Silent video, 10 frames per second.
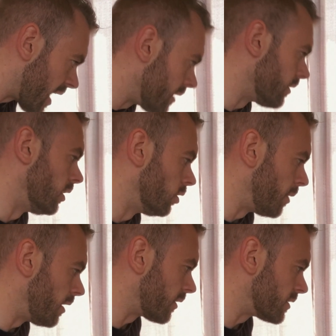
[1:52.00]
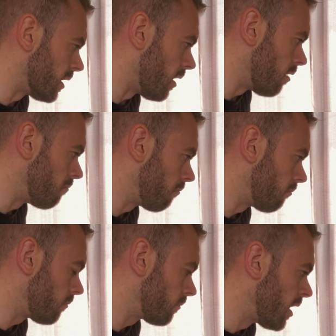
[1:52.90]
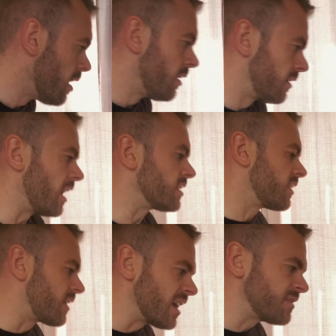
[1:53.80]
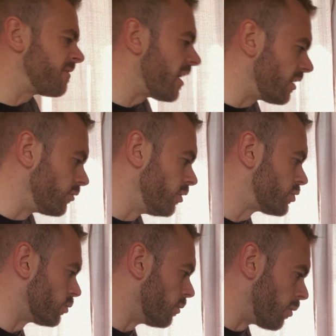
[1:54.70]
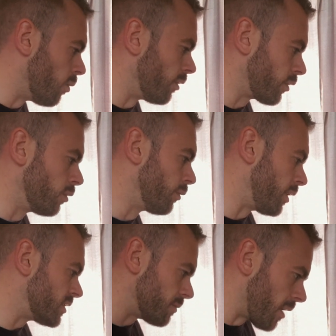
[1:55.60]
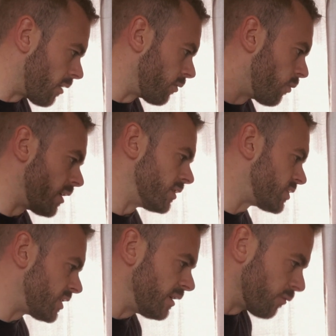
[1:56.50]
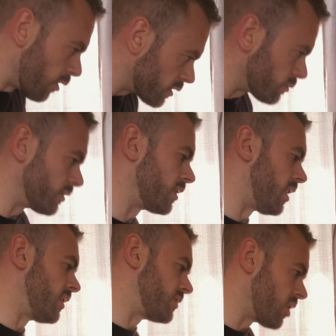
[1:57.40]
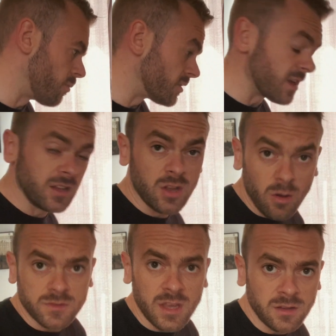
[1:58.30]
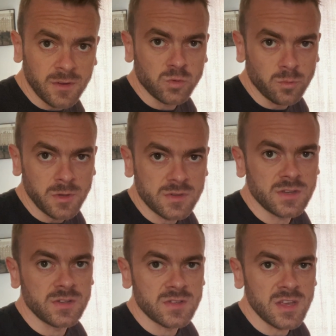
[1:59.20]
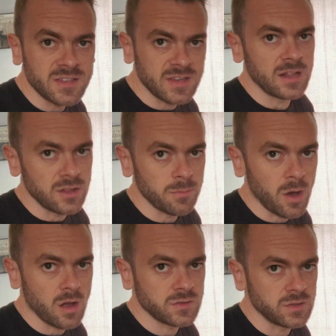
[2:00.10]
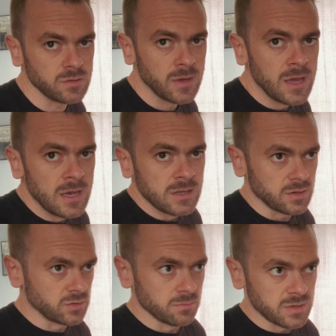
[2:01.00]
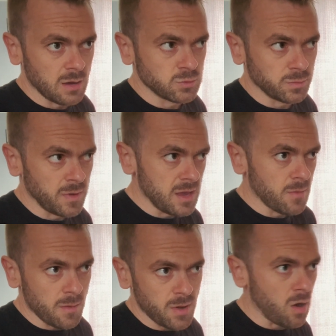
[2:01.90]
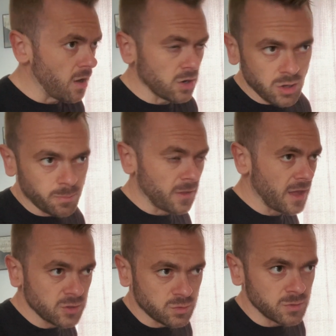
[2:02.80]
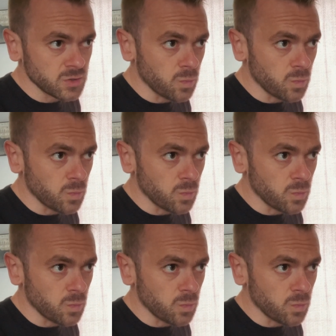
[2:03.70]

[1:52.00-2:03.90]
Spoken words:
and a little bit of guitar. That's fairly unusual, but one of the cool things about the way that Steve works with Kaleidoscope is that he knows the individual musicians that he's sending the parts to. So sometimes with me it might be, oh, I know you play that instrument as